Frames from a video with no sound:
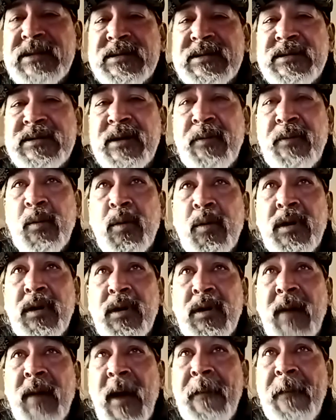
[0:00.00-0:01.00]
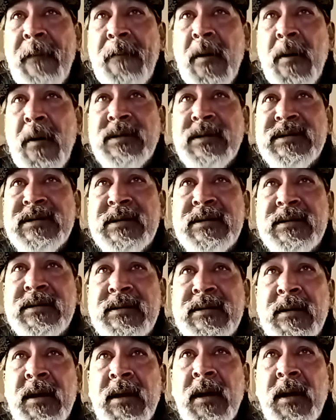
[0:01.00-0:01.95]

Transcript: and every one of my folks and